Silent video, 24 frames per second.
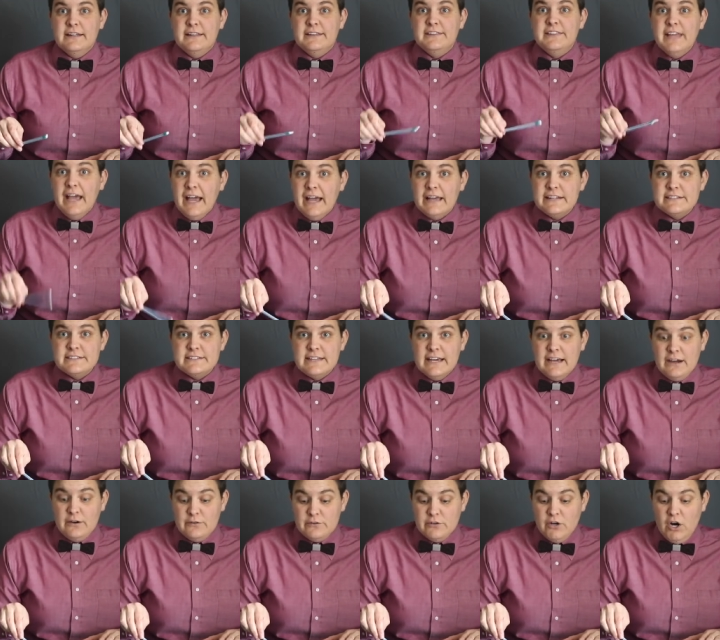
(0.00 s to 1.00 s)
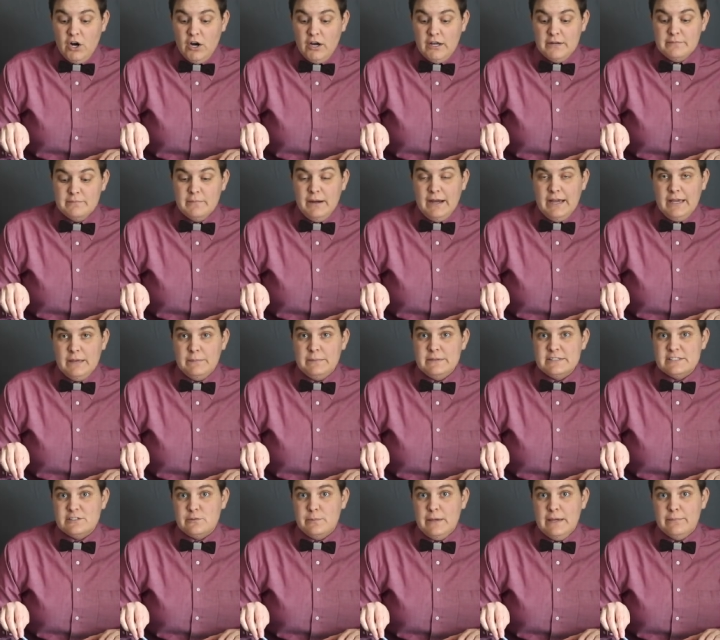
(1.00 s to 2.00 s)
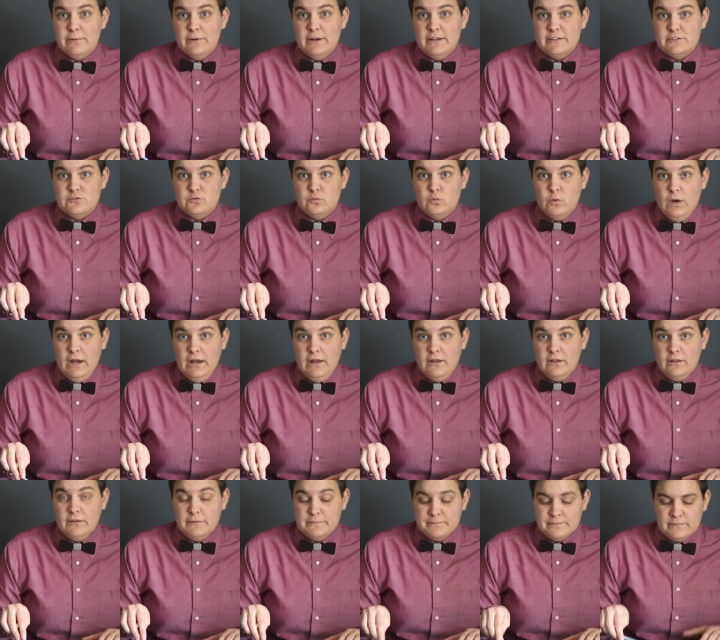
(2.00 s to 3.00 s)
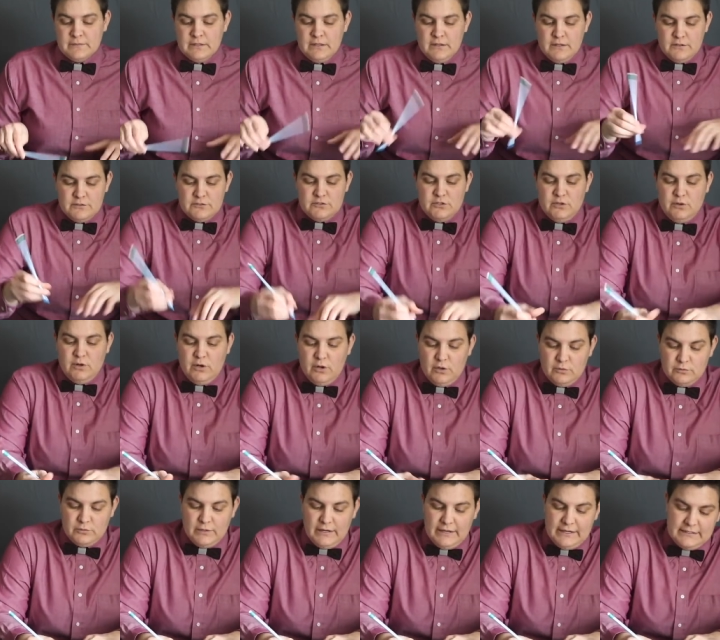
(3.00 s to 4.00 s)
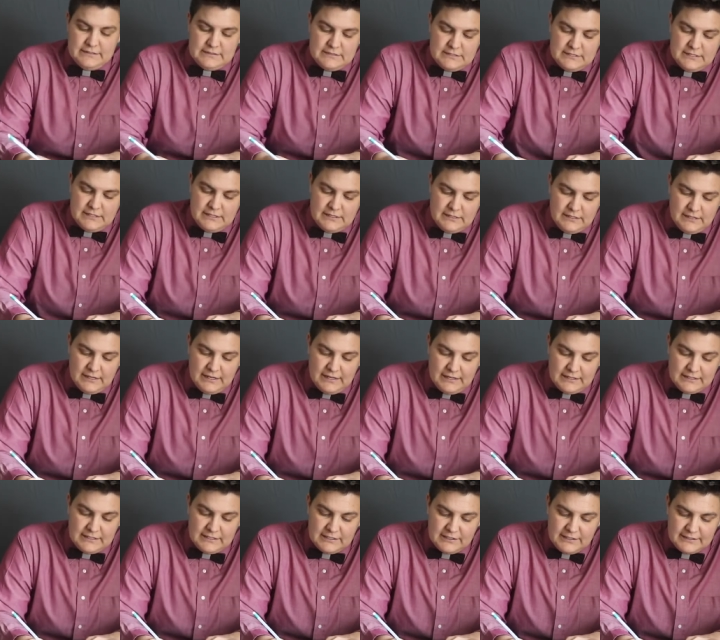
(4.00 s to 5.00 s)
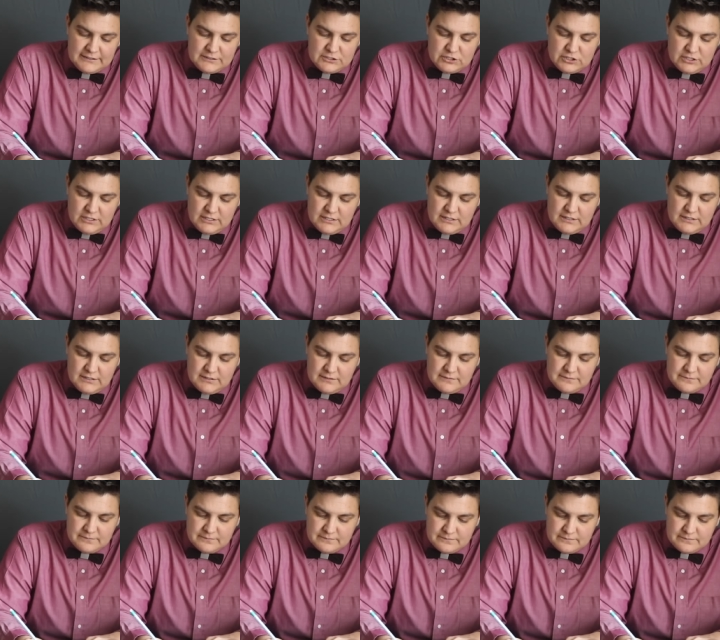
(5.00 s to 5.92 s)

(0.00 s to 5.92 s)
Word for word: that down on my piece of paper as well. So I'll write uh, collection,